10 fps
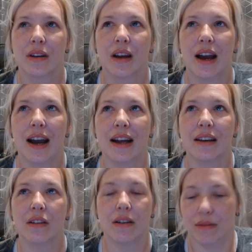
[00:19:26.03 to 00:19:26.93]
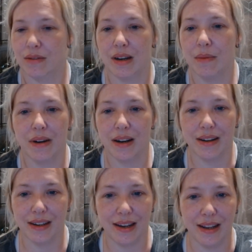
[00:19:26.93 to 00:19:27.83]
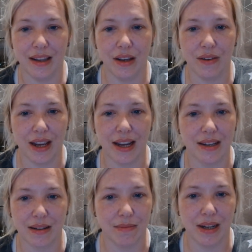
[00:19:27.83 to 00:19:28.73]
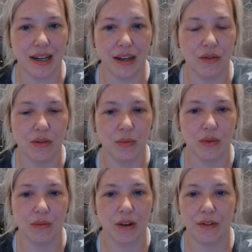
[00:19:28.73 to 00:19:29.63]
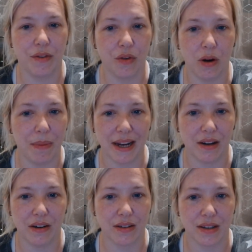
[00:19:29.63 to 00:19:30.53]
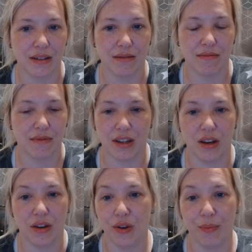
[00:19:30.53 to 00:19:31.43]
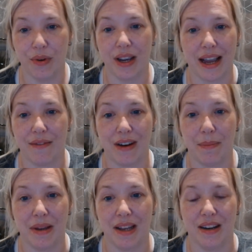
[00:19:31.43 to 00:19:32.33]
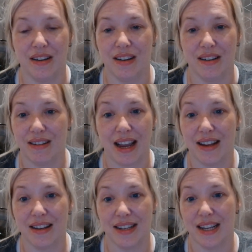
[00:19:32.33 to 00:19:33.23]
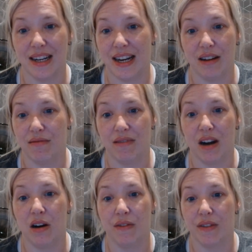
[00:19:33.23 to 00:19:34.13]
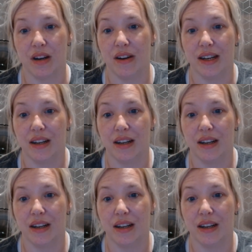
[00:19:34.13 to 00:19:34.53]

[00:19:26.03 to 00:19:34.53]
And like, don't worry, like in the UK it's completely normal. Like, if you've got a back garden, you put a cat flap in and your cat is in and out half the night.